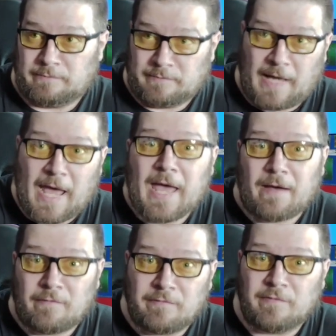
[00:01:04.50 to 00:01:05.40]

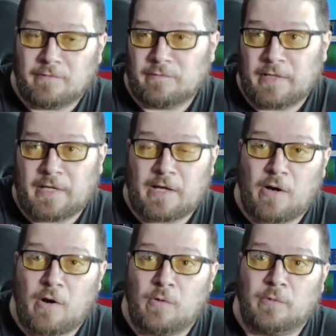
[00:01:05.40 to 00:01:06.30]
have that I
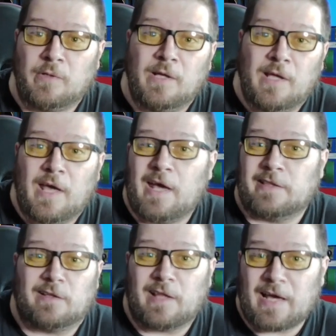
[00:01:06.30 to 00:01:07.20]
own,
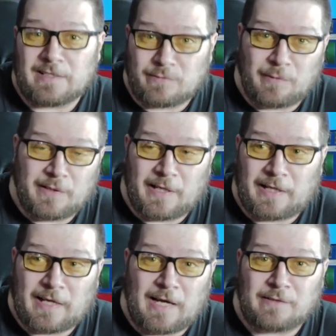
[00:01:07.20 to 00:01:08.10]
and the last one that I
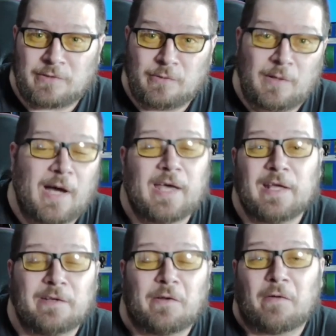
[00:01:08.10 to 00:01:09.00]
got to, I
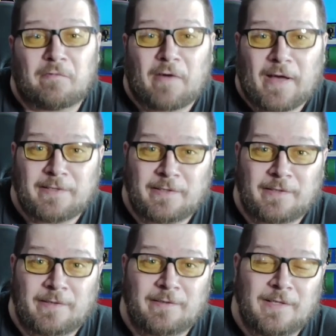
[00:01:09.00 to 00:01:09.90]
ended up finding
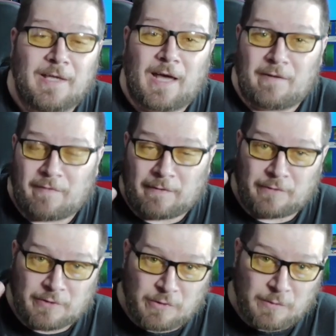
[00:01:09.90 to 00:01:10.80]
it. I found
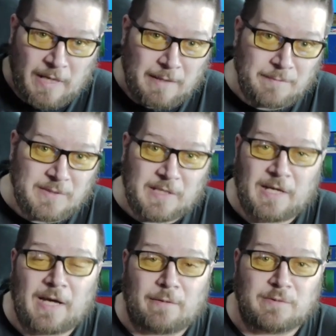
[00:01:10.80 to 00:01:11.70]
the 2 games
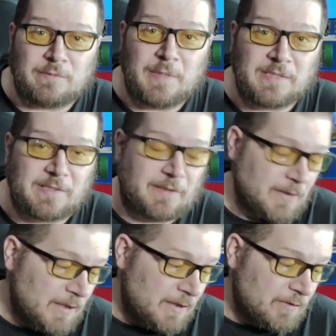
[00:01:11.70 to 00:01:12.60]
that I was missing.
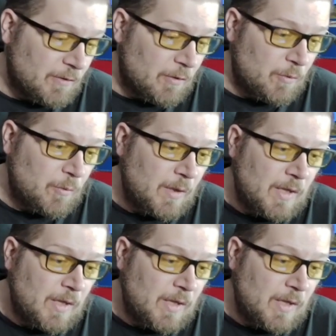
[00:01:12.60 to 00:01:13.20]
So